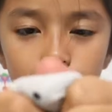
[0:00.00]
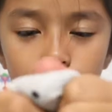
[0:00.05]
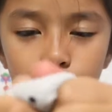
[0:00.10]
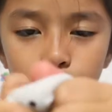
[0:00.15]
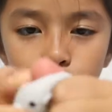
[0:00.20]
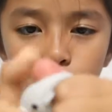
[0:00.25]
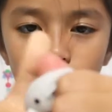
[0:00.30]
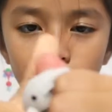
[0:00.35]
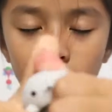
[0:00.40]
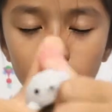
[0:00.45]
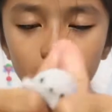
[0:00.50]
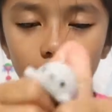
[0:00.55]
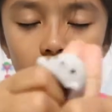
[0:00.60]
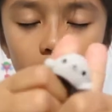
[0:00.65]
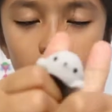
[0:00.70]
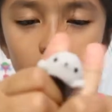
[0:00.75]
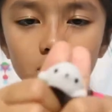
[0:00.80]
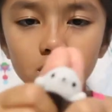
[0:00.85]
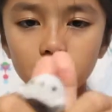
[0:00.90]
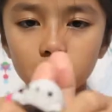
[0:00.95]
for sure. I
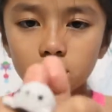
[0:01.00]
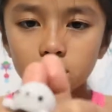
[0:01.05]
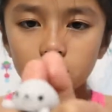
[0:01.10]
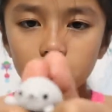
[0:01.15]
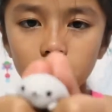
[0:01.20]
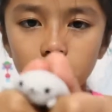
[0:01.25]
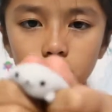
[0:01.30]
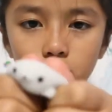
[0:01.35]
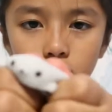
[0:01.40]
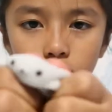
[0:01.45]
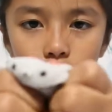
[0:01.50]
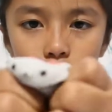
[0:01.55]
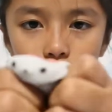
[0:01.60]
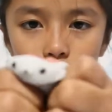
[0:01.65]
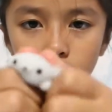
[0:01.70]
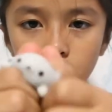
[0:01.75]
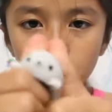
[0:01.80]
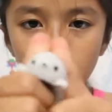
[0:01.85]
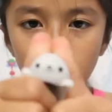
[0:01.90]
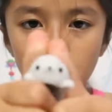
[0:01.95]
think it's a seal,
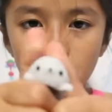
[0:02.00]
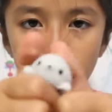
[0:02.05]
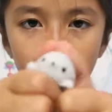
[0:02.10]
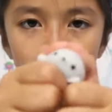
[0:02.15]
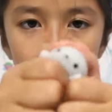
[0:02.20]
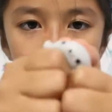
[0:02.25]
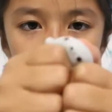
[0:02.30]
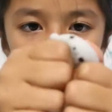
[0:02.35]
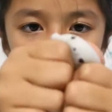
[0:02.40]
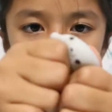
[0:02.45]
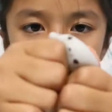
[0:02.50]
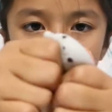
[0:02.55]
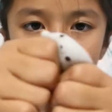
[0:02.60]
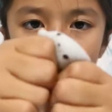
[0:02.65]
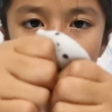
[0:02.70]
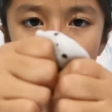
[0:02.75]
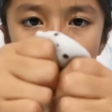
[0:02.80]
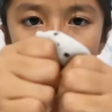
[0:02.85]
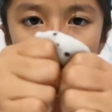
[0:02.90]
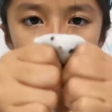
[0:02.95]
but it's
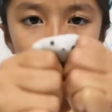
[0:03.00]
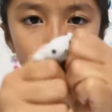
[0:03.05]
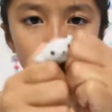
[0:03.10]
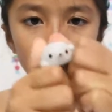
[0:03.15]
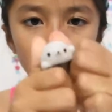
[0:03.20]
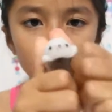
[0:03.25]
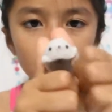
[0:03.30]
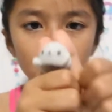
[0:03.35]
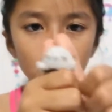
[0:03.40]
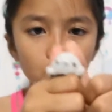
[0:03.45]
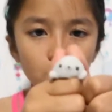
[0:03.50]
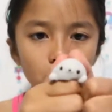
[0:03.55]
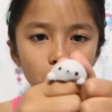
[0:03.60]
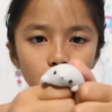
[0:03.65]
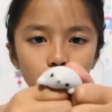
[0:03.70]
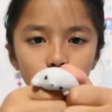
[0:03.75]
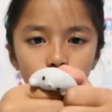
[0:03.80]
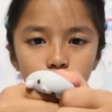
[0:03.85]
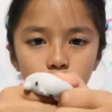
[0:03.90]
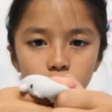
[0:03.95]
so
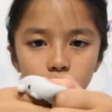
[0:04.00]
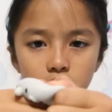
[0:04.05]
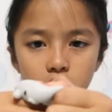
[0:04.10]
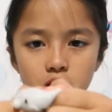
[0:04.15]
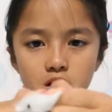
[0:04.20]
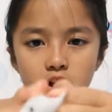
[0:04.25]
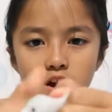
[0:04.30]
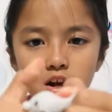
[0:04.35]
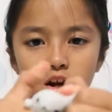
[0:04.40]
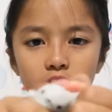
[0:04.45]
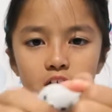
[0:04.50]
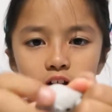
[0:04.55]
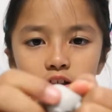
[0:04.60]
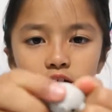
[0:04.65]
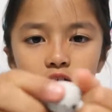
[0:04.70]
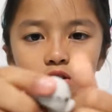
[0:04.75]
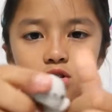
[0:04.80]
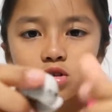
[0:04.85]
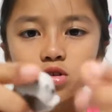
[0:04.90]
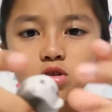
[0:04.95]
cute. Guys,
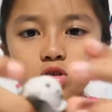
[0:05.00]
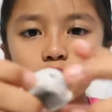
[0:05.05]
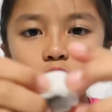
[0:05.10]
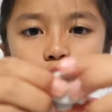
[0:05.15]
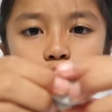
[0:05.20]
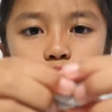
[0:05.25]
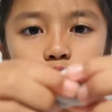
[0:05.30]
it's so